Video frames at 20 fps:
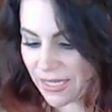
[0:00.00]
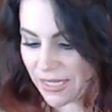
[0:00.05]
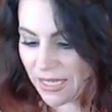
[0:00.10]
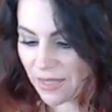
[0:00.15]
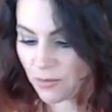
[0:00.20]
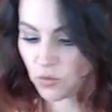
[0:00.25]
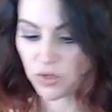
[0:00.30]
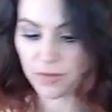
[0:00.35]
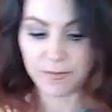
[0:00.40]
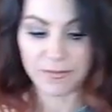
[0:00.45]

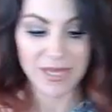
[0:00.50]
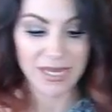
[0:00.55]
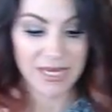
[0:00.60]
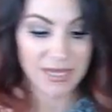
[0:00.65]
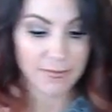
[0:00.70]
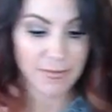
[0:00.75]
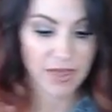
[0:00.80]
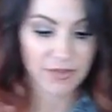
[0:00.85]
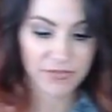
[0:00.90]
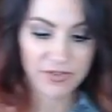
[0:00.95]
Again, with
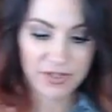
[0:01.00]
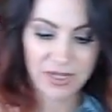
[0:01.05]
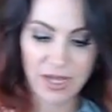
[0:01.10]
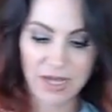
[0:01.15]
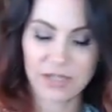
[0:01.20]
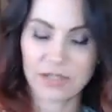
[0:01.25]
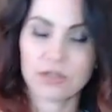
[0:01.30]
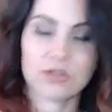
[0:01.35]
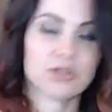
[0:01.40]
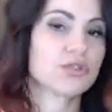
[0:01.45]
mini muffin
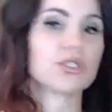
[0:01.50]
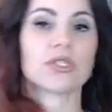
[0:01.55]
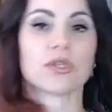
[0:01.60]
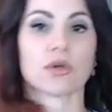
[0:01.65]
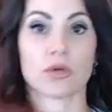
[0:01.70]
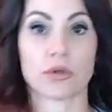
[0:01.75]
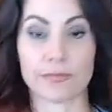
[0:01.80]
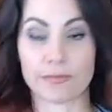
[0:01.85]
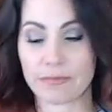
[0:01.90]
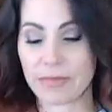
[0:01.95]
liners
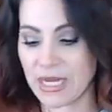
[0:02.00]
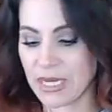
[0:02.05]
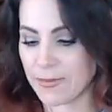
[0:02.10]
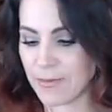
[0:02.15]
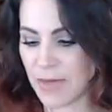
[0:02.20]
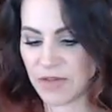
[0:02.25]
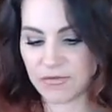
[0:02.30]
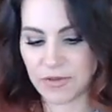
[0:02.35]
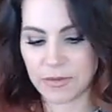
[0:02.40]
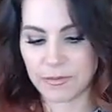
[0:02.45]
or mini
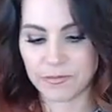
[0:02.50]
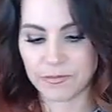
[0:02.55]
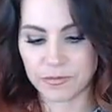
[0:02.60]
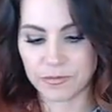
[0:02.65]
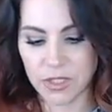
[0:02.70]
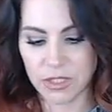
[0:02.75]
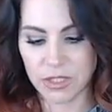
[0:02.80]
muffin